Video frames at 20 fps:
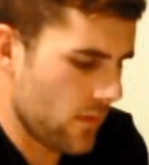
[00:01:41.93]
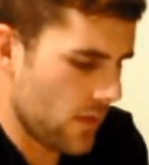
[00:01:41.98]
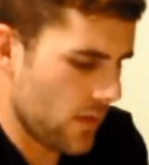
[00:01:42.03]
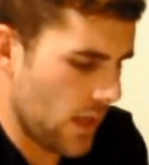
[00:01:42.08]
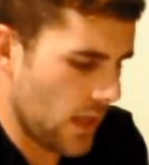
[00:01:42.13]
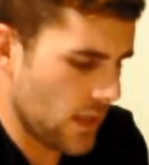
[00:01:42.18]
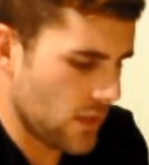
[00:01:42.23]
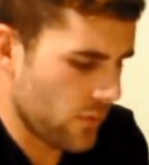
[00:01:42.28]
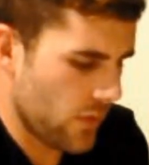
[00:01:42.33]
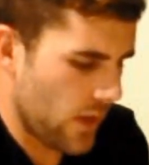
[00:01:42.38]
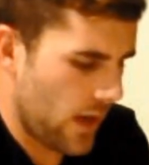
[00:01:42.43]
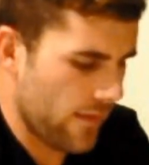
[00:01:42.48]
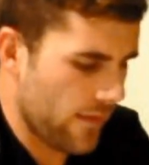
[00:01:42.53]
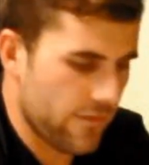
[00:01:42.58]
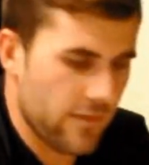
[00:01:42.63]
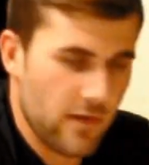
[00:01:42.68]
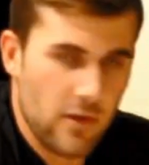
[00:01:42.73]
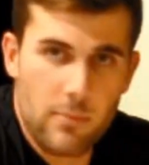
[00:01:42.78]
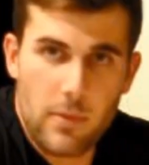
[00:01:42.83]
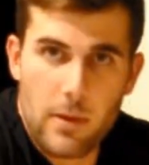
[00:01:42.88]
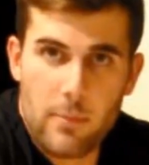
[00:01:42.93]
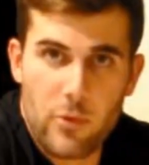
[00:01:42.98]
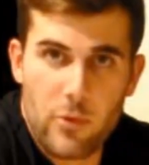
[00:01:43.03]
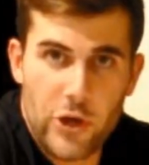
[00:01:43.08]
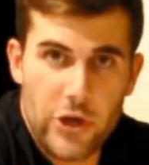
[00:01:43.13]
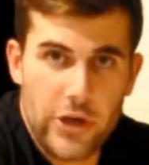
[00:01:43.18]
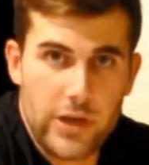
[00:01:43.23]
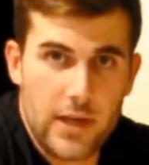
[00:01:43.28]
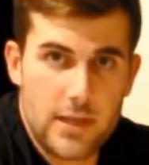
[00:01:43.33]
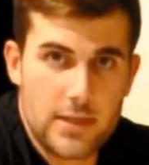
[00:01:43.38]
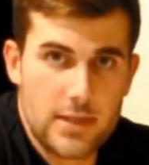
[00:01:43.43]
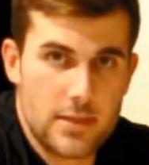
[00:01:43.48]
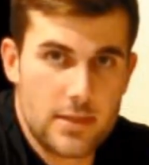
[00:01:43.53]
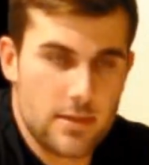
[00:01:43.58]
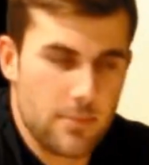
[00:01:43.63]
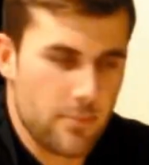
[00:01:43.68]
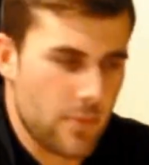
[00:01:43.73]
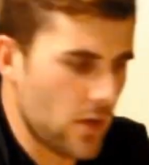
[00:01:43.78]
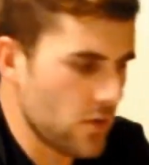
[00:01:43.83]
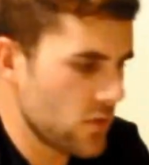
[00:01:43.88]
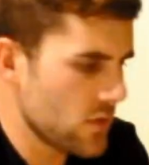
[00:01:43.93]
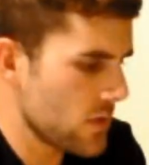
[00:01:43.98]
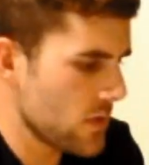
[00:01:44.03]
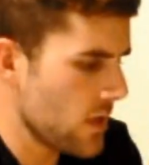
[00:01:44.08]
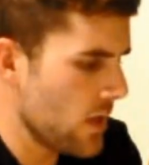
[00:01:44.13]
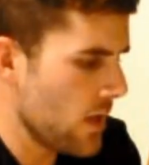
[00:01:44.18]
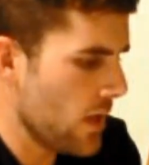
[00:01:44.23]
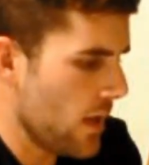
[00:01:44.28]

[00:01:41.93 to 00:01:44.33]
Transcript: That's when I feel my body needs it the most.